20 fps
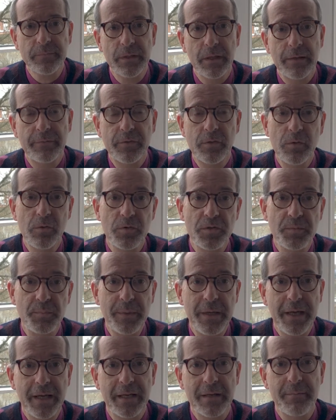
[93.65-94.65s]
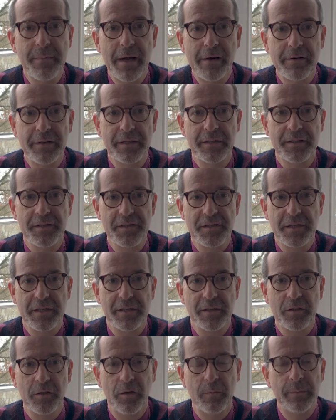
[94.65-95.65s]
Of course, being an American
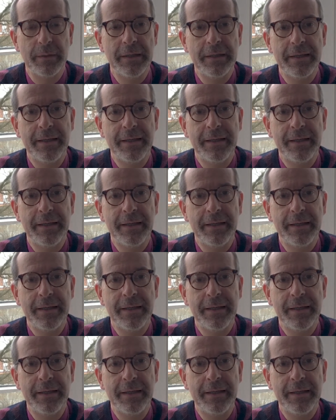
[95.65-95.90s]
sitcom,